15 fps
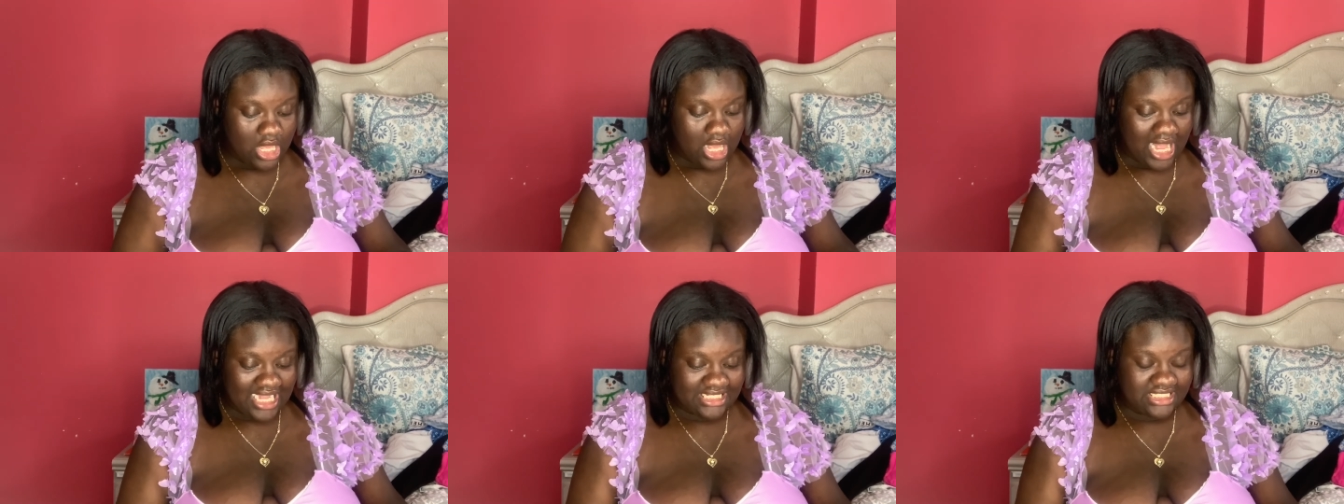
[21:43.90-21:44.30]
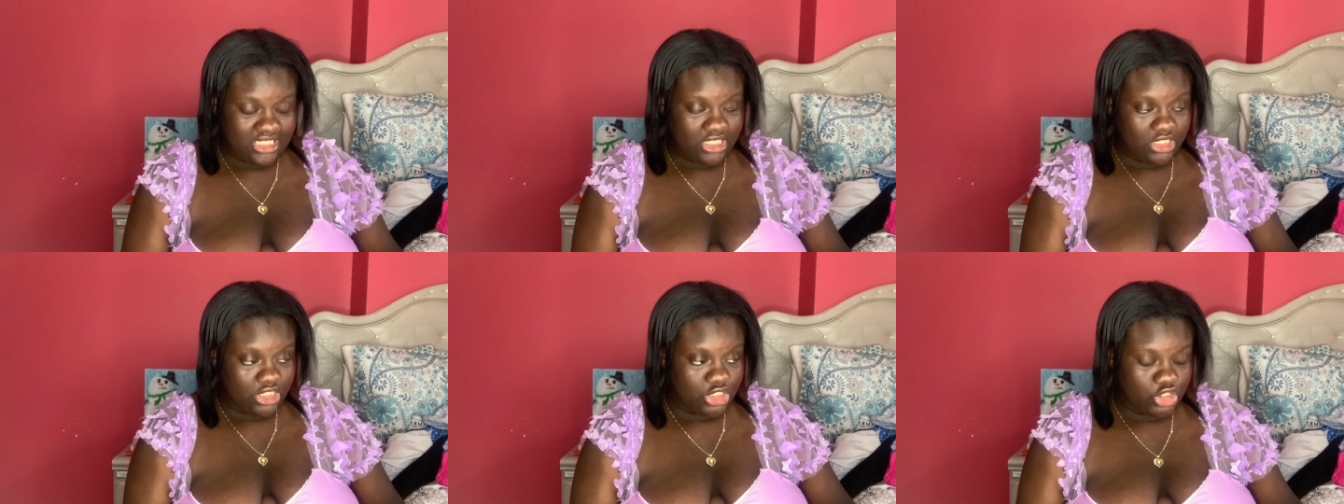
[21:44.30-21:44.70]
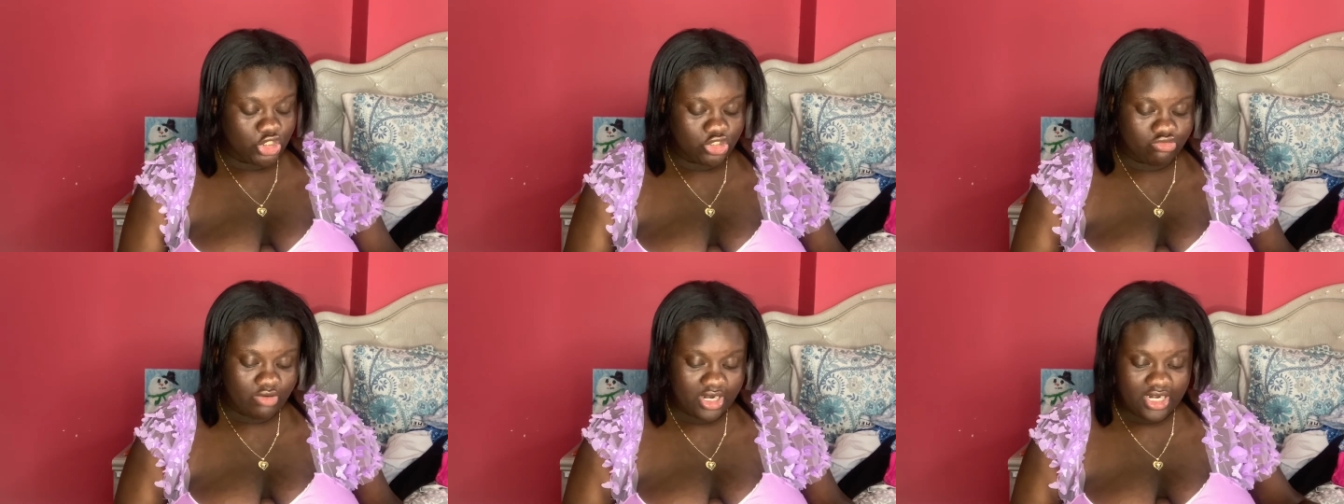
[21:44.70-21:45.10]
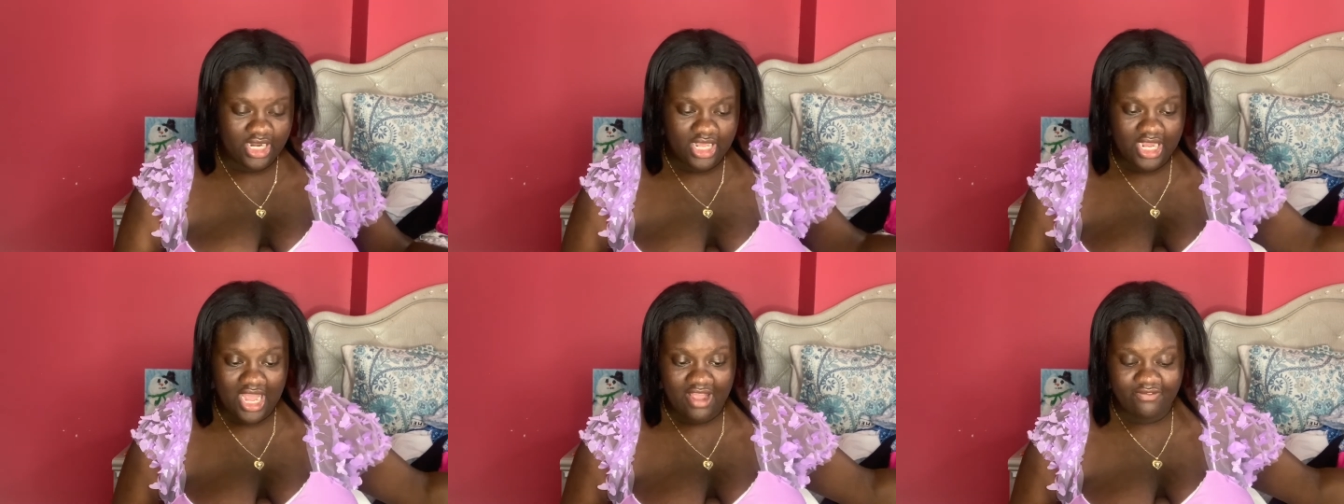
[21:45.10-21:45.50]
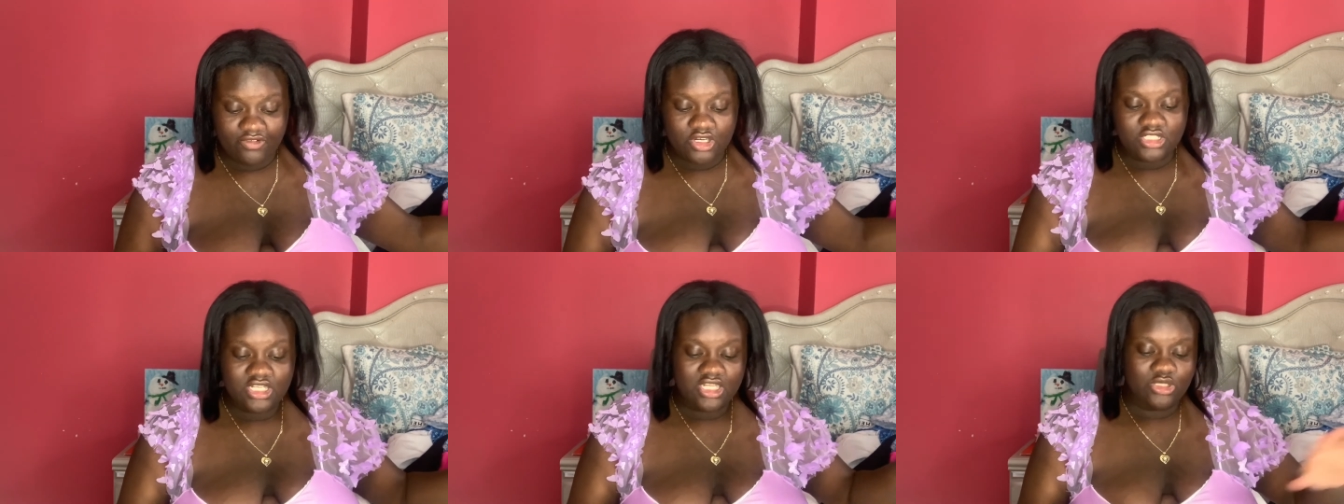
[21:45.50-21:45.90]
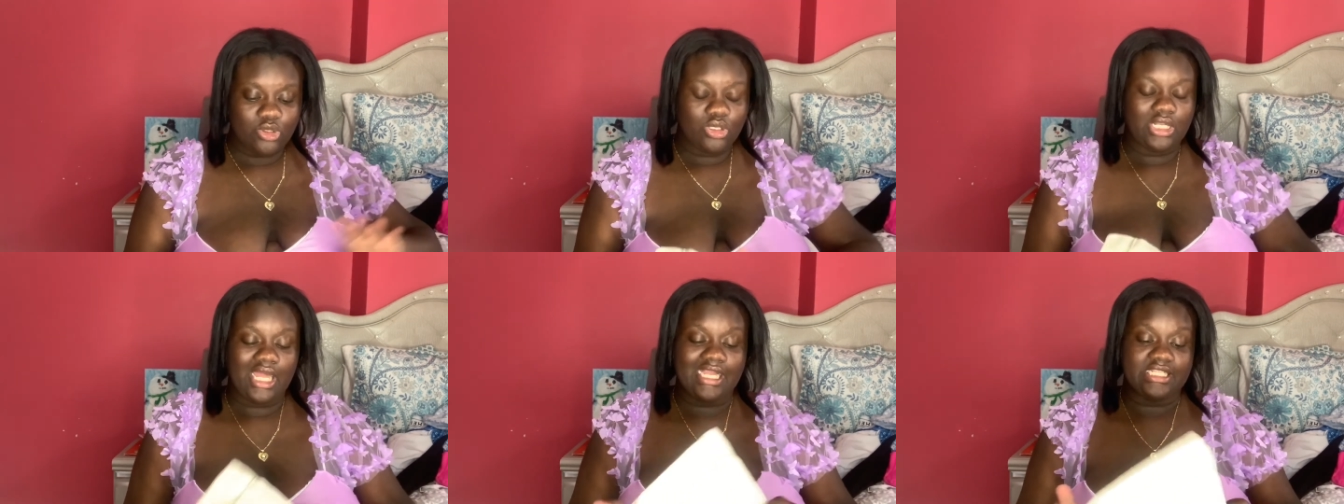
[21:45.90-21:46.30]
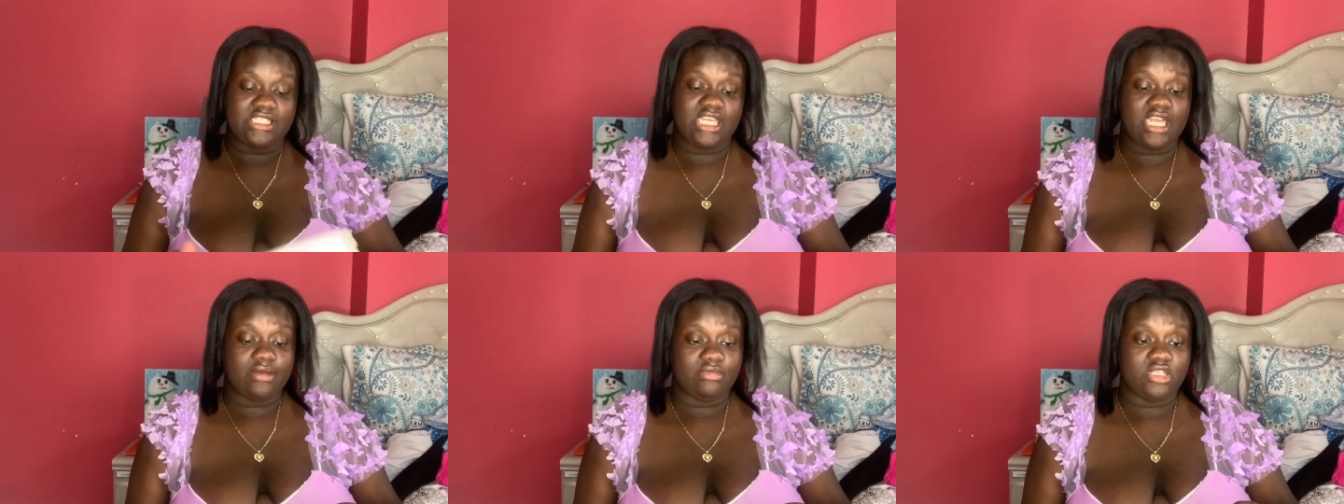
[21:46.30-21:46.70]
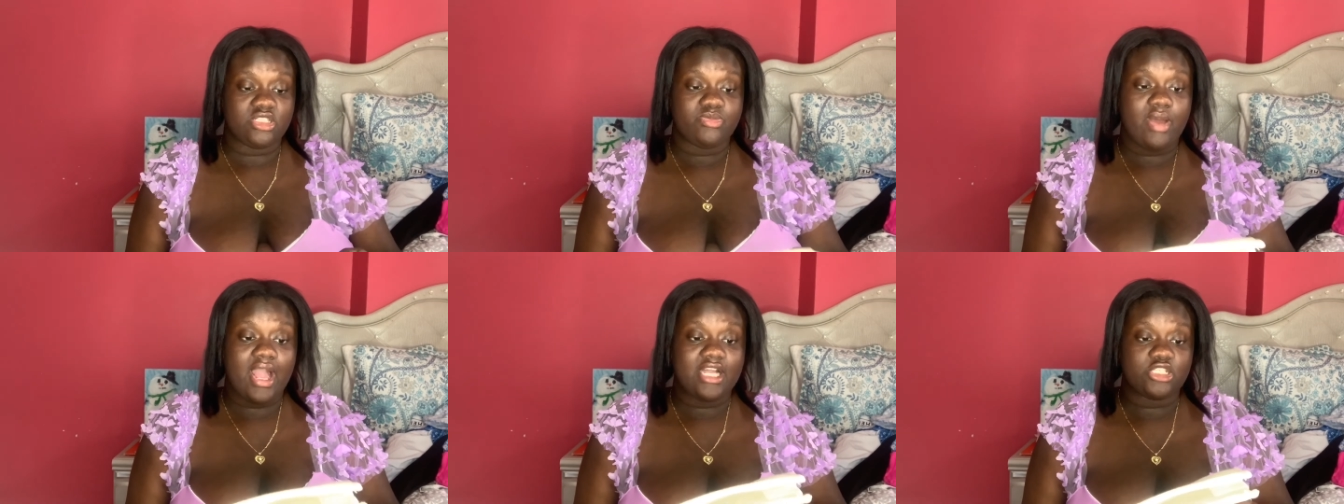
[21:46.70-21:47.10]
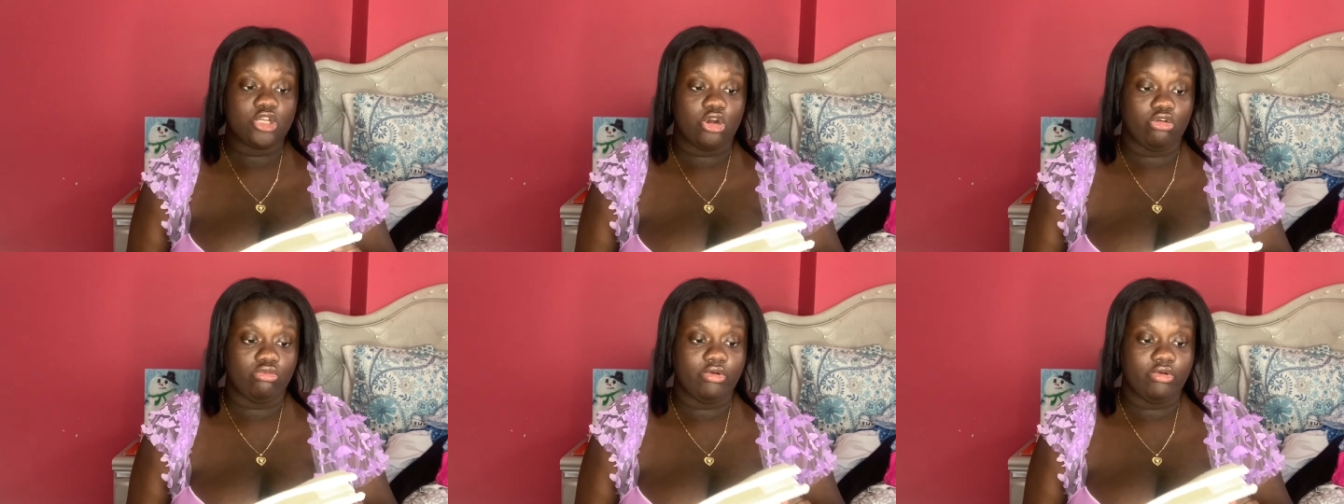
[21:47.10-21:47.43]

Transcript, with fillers: i seen this trending at first i thought like damn these bags are